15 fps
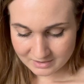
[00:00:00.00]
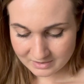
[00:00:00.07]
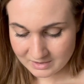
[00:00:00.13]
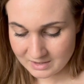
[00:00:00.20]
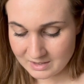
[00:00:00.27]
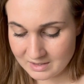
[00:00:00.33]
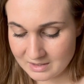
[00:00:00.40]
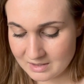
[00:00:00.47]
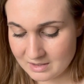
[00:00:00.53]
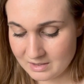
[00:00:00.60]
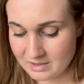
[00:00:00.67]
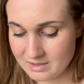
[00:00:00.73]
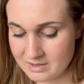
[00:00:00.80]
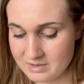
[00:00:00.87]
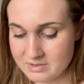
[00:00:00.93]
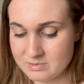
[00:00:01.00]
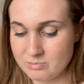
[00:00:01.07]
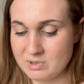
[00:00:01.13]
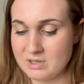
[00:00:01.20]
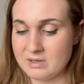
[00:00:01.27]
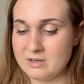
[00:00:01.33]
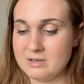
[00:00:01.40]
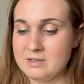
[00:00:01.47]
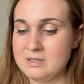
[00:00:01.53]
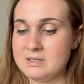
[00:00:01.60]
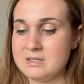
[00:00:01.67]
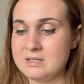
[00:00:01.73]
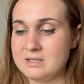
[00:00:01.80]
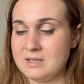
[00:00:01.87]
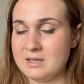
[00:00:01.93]
The last
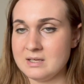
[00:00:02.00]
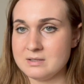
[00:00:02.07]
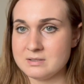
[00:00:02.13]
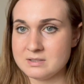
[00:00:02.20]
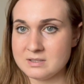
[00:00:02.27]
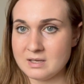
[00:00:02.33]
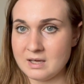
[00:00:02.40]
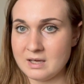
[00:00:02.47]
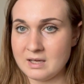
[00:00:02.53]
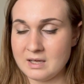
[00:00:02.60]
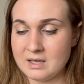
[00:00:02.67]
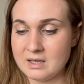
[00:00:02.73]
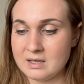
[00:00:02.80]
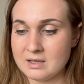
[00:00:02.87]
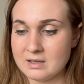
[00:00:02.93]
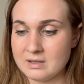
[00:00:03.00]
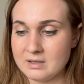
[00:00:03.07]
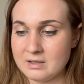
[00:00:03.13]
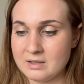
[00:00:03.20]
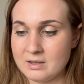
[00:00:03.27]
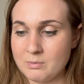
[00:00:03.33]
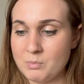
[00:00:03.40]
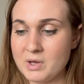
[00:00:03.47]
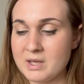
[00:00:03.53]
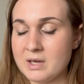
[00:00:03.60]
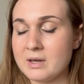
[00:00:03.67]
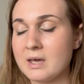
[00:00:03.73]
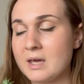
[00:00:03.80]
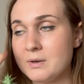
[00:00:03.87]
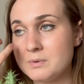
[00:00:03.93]
plant is it
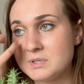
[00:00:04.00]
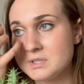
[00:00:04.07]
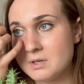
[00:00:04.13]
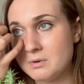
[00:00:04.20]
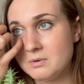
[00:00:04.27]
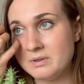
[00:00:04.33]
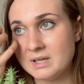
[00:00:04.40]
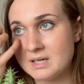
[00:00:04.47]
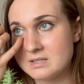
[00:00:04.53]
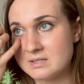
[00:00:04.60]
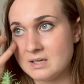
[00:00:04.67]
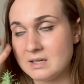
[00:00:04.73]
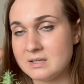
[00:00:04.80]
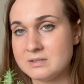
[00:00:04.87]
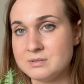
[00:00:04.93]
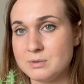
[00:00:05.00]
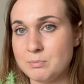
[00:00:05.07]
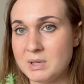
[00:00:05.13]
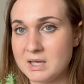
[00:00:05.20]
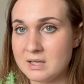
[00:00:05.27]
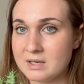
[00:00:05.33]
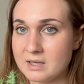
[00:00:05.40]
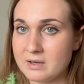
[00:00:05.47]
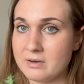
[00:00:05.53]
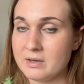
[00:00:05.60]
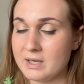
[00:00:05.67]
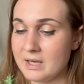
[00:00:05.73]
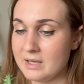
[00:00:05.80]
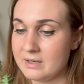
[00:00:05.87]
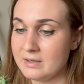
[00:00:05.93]
was sold as a Stapelia
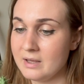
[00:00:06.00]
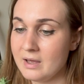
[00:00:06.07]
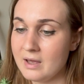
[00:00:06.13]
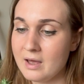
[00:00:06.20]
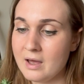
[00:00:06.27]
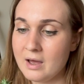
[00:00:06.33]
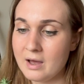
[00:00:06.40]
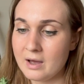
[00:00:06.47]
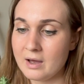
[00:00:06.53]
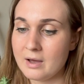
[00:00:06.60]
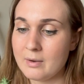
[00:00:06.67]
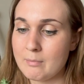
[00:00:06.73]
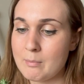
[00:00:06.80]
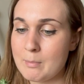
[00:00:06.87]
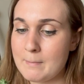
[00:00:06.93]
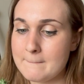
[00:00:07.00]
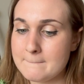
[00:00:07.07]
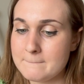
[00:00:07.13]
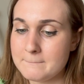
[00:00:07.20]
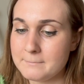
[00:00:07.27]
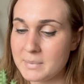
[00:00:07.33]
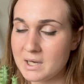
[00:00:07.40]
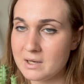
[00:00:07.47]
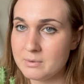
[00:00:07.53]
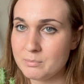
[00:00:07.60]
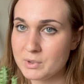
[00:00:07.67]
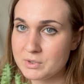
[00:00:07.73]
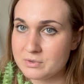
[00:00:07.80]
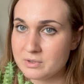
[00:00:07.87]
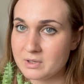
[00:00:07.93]
again, but I'm
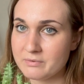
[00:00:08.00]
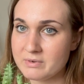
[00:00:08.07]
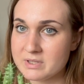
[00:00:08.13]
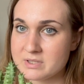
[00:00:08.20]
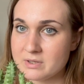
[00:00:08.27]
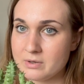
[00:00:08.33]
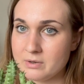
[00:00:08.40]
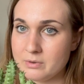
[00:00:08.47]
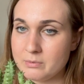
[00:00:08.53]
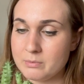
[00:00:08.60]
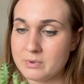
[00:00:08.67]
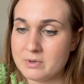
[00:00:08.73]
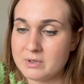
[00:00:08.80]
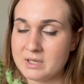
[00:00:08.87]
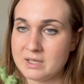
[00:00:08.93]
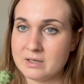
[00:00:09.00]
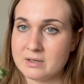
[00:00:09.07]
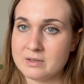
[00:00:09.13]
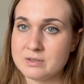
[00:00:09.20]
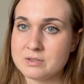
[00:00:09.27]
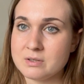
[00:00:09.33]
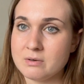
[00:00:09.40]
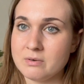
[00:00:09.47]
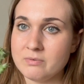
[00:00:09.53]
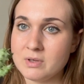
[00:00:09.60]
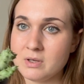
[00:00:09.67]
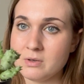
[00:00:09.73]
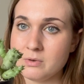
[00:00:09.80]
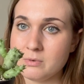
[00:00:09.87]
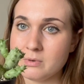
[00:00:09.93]
wondering if it's a Hoya. So if
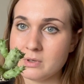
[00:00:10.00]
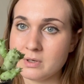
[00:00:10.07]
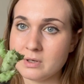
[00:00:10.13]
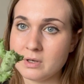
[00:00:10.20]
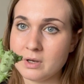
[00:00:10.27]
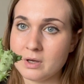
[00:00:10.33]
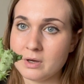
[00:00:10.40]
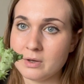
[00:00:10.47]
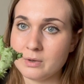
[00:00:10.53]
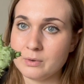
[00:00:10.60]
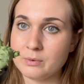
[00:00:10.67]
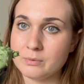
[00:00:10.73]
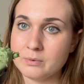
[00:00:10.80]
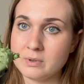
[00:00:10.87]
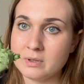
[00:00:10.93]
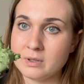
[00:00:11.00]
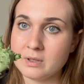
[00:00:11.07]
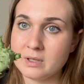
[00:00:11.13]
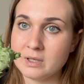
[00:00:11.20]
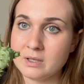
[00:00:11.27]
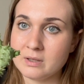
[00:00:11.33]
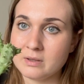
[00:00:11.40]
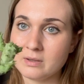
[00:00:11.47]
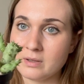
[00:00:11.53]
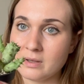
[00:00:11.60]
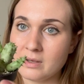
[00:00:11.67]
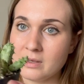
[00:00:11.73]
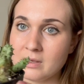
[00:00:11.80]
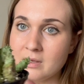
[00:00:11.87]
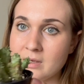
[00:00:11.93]
you know,
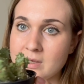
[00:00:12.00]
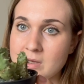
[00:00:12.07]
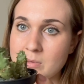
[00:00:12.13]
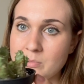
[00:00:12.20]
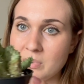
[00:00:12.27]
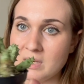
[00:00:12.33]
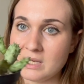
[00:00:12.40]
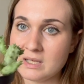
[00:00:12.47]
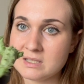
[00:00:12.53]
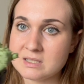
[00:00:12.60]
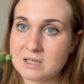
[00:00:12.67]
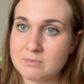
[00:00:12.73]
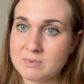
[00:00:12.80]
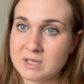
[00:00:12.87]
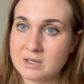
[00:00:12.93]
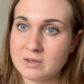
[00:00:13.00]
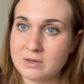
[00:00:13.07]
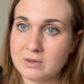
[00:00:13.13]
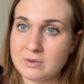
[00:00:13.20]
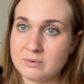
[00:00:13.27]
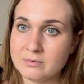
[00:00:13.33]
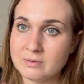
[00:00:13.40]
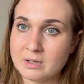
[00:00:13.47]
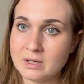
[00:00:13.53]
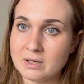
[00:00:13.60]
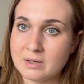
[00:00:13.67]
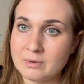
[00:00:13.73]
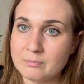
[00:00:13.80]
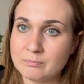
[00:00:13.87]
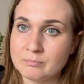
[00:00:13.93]
please let me
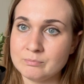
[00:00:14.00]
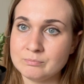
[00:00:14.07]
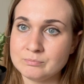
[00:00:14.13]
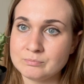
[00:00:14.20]
know